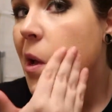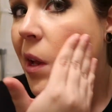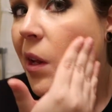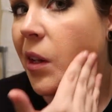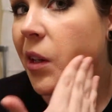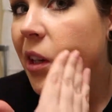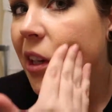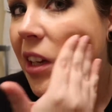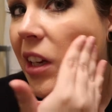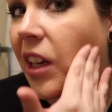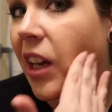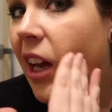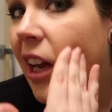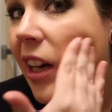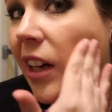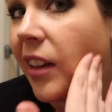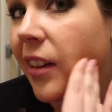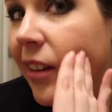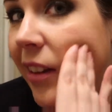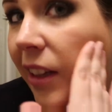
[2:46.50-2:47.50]
And you can
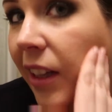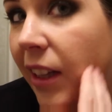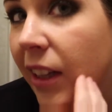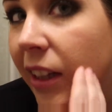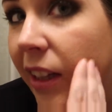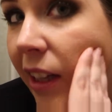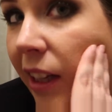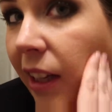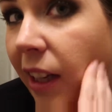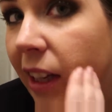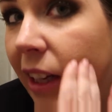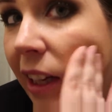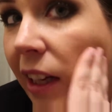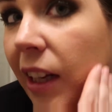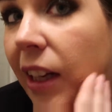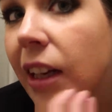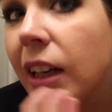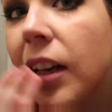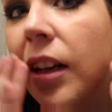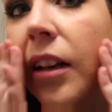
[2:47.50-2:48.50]
kind of see like
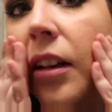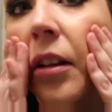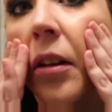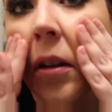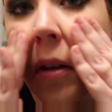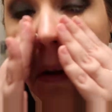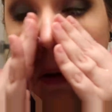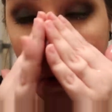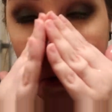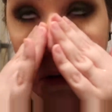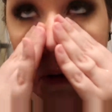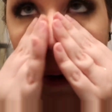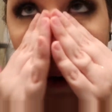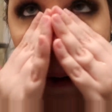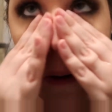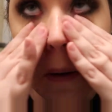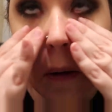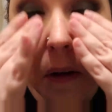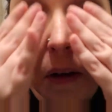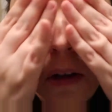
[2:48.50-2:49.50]
it is
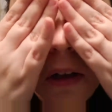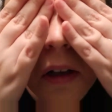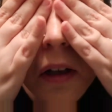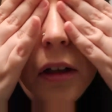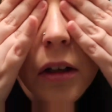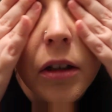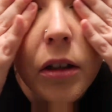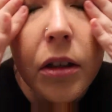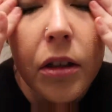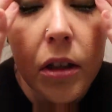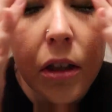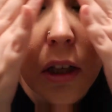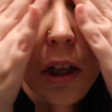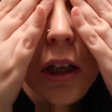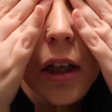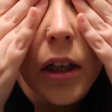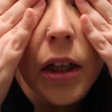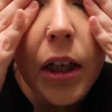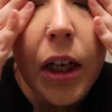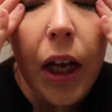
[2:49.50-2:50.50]
just
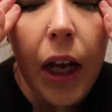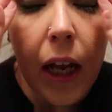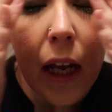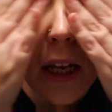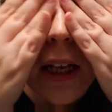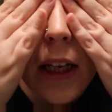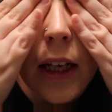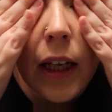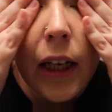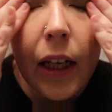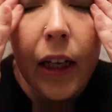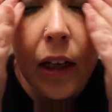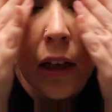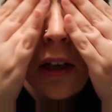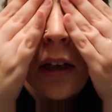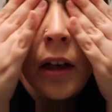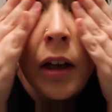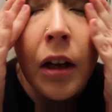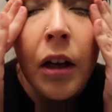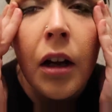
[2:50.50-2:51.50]
taking
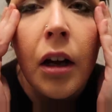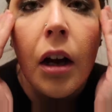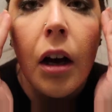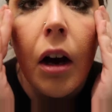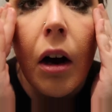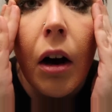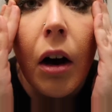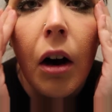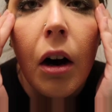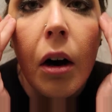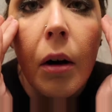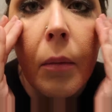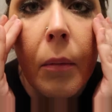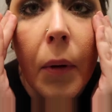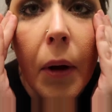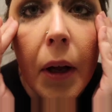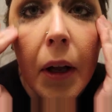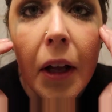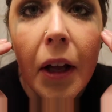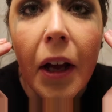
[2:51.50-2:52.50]
all
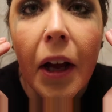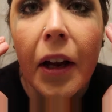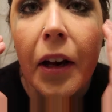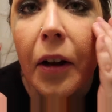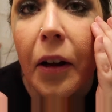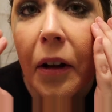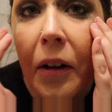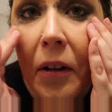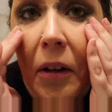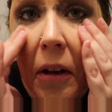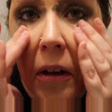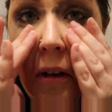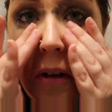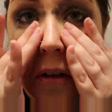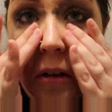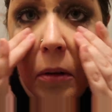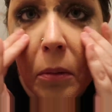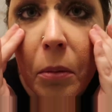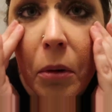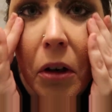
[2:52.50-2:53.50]
my, I know I look
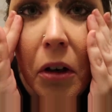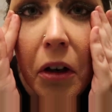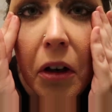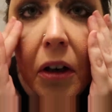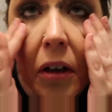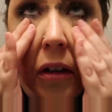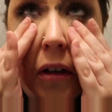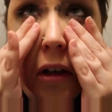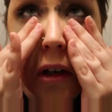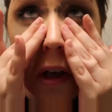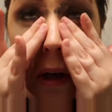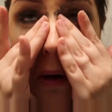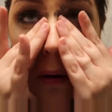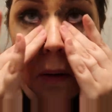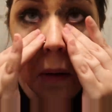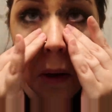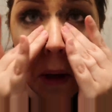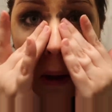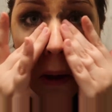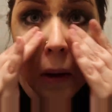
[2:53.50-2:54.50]
super crazy now,
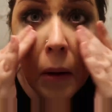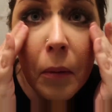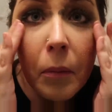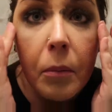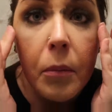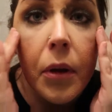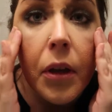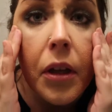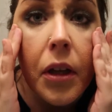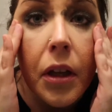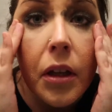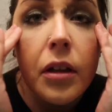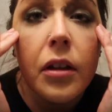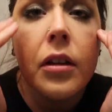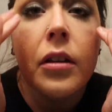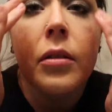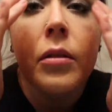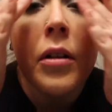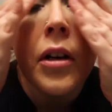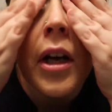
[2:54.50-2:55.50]
but this
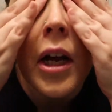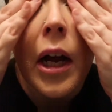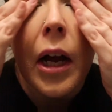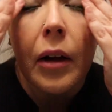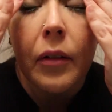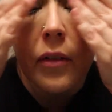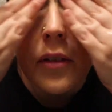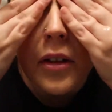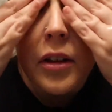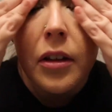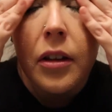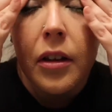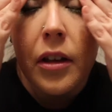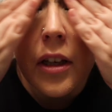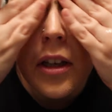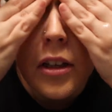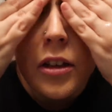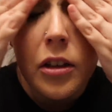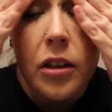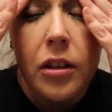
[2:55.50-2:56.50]
is what happens.
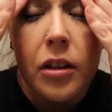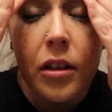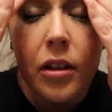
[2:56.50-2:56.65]
It